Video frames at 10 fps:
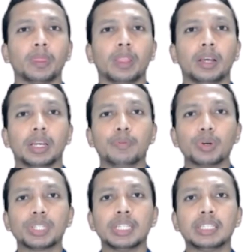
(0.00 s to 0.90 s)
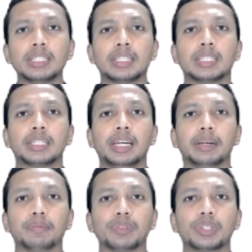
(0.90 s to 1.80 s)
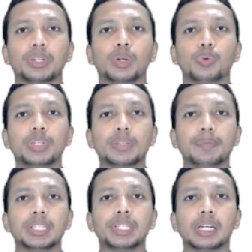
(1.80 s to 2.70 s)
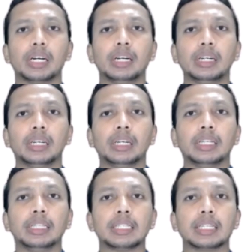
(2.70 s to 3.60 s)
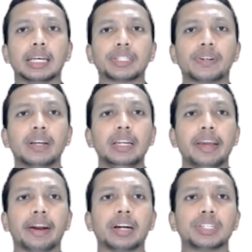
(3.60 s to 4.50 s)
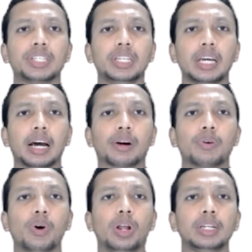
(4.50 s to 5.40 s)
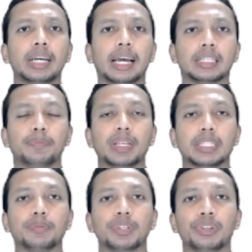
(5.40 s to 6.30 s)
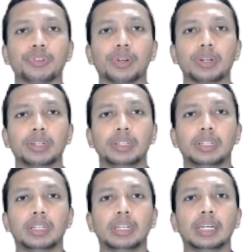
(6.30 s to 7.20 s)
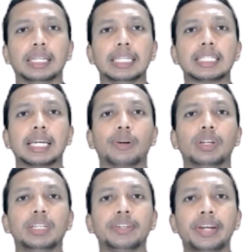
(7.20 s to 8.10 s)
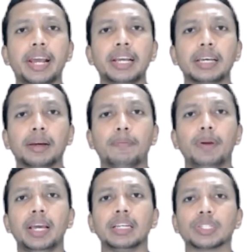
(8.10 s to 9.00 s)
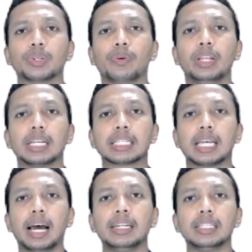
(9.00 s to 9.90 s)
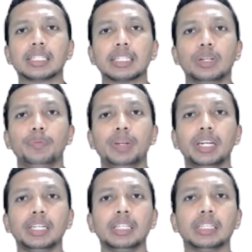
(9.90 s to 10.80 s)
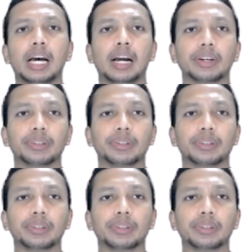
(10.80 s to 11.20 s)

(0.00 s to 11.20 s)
Remote sensing systems which measure this naturally energy are called as passive sensor. This can only take place when the sun is illuminating the earth.